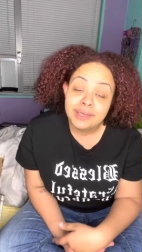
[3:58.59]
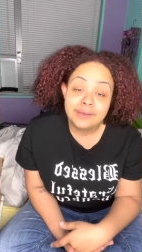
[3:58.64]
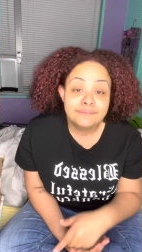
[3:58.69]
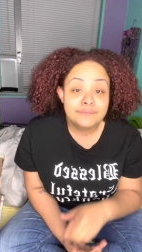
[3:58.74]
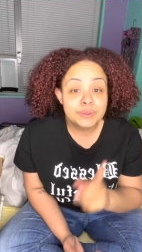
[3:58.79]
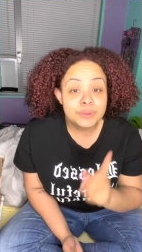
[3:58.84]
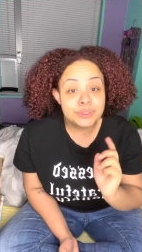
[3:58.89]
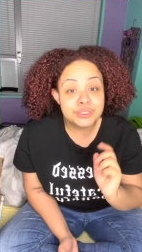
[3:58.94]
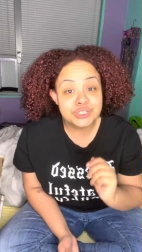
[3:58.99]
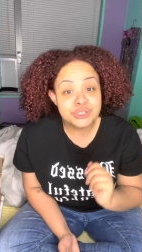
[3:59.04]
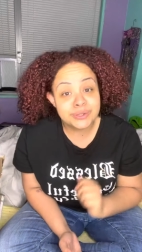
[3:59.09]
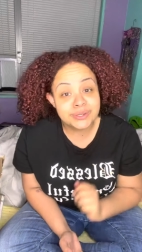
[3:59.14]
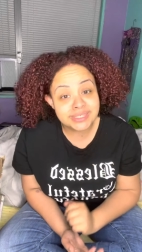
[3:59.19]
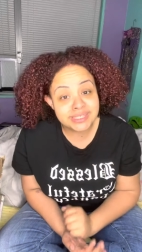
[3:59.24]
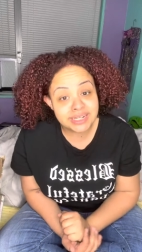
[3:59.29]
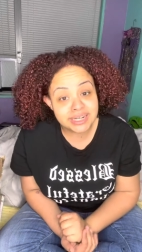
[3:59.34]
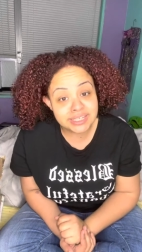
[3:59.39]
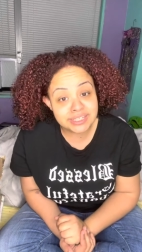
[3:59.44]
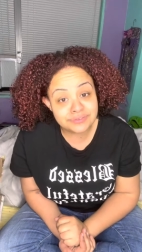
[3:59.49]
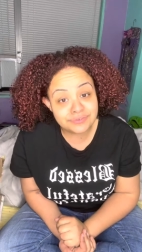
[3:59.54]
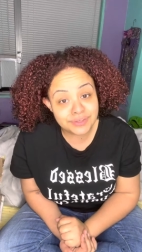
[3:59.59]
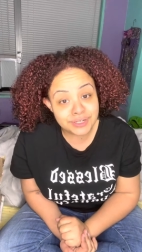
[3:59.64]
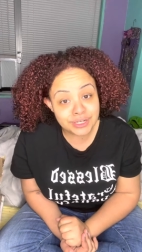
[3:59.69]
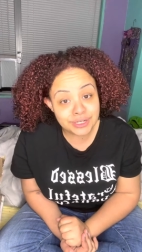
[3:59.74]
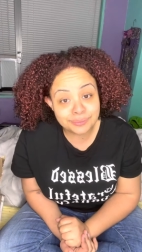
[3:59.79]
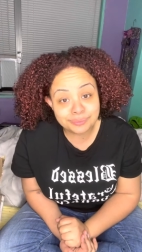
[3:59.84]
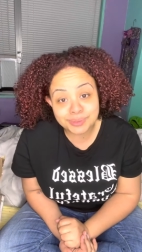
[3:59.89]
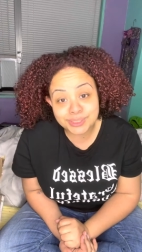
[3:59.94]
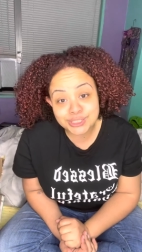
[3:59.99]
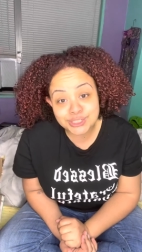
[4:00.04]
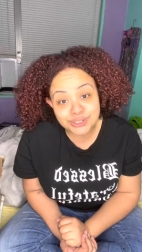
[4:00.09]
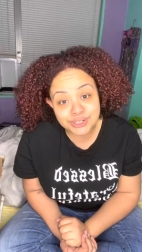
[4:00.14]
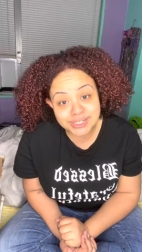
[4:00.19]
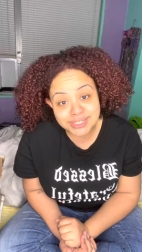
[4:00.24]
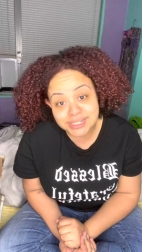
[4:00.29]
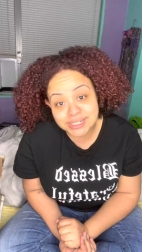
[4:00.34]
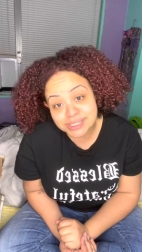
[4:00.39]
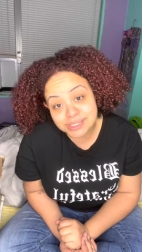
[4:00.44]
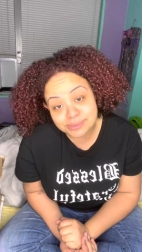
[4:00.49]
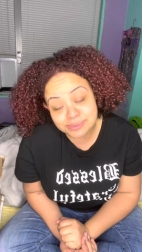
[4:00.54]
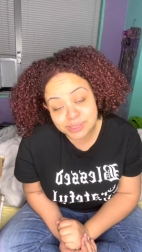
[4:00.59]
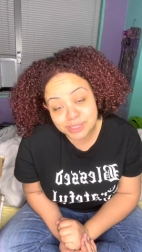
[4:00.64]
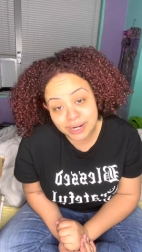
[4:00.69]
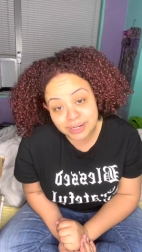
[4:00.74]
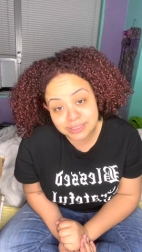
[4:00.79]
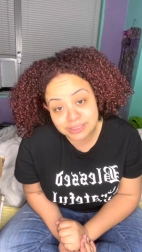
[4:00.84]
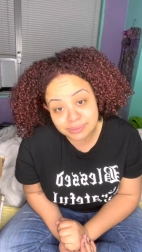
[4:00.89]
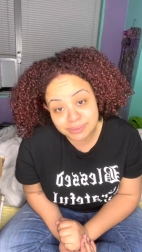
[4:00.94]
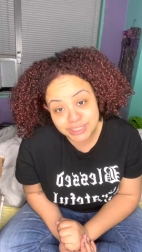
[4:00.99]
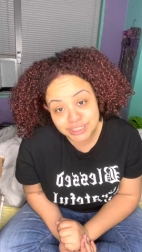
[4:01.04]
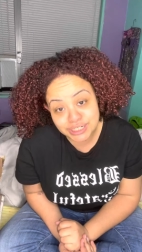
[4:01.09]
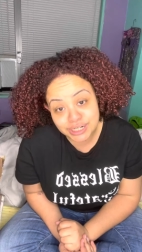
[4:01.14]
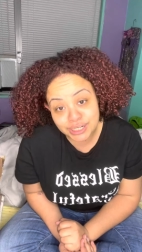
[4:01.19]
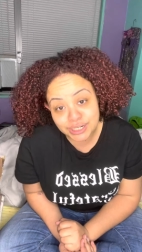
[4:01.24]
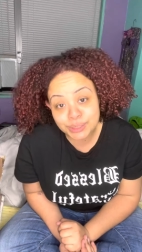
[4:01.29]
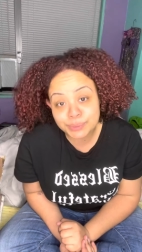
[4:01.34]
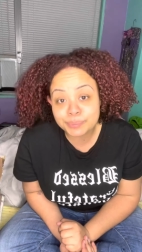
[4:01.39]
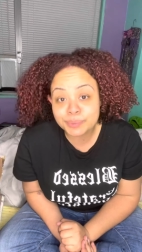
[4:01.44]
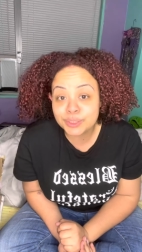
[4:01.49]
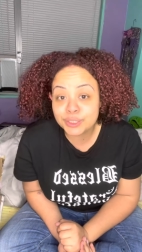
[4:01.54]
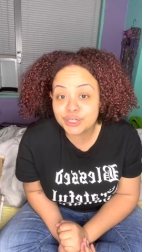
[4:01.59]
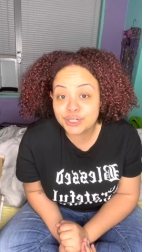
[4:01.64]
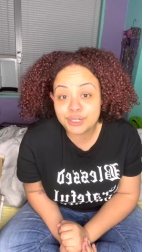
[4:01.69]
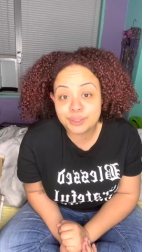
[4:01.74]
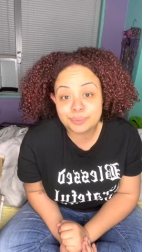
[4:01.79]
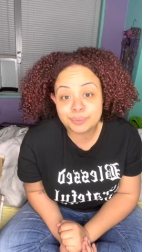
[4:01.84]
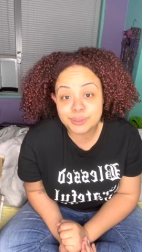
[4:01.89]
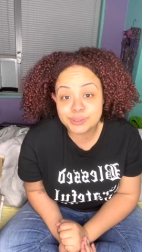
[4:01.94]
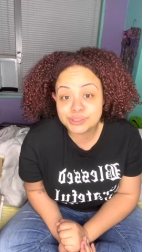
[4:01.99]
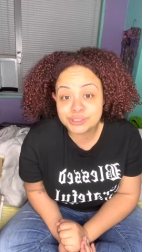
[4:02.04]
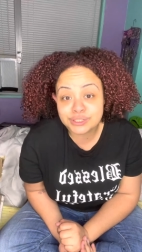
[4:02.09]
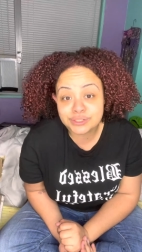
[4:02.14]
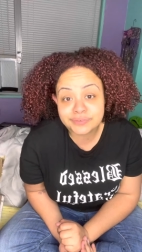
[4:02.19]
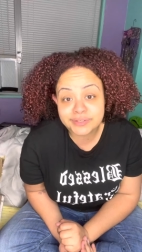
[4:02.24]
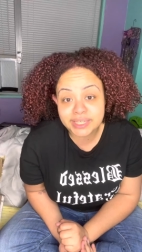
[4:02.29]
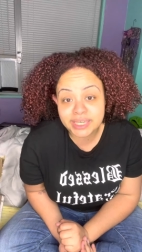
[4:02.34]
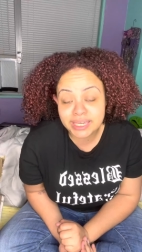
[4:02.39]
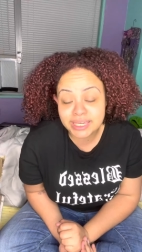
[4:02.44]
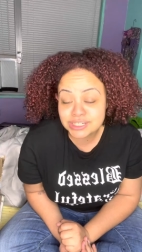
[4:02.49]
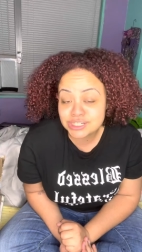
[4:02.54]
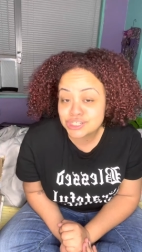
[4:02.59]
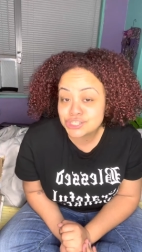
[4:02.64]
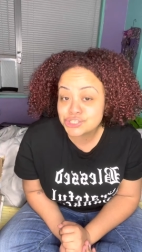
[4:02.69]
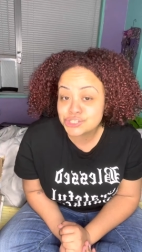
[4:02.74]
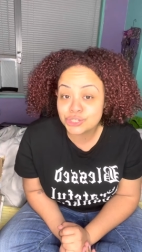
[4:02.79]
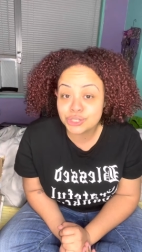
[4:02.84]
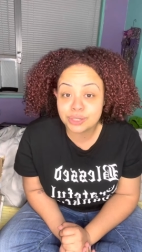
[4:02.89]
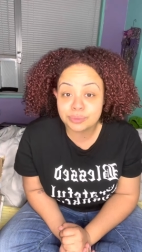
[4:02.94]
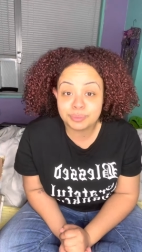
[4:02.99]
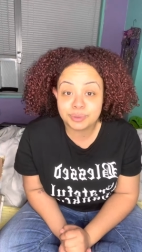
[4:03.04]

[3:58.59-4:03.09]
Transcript: If you enjoyed today's video, be sure to subscribe to my channel. Put on your post notifications so you can